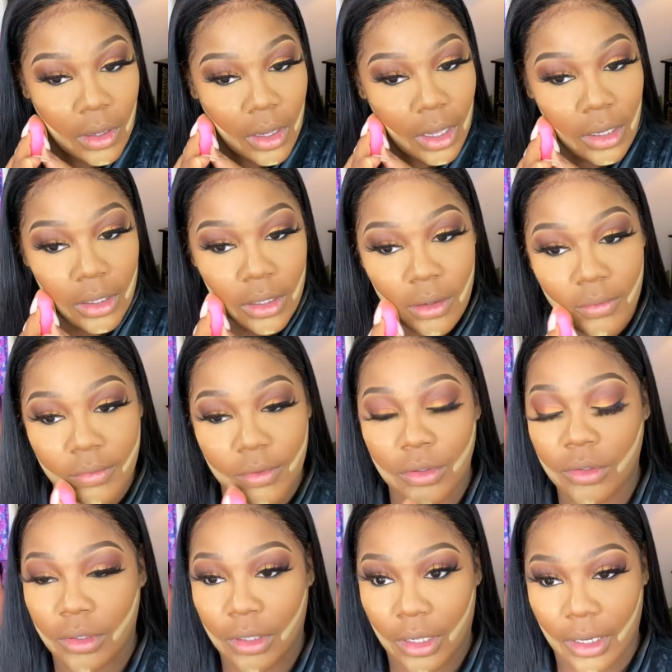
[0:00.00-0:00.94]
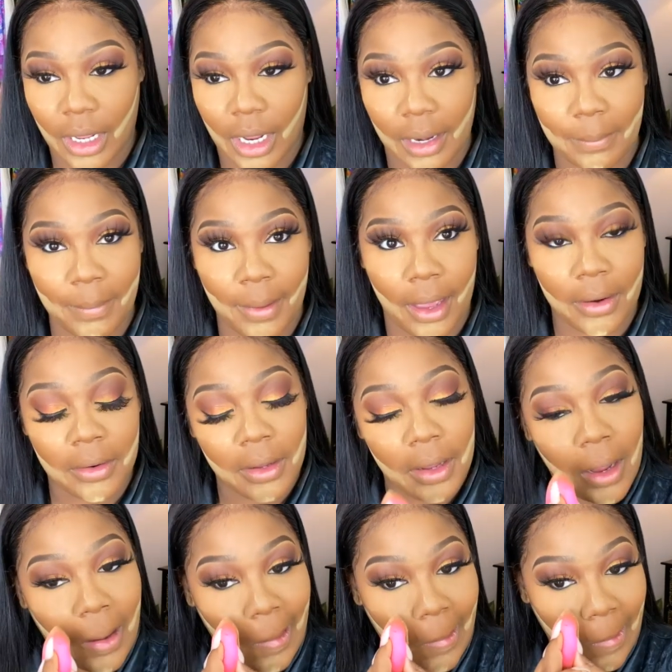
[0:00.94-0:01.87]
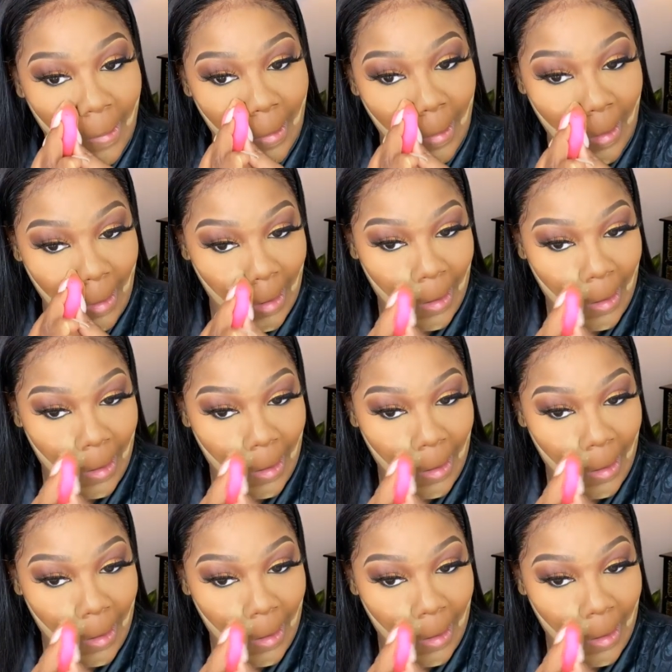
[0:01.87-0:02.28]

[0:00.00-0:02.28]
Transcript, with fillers: I love using a lot of powder, y'all.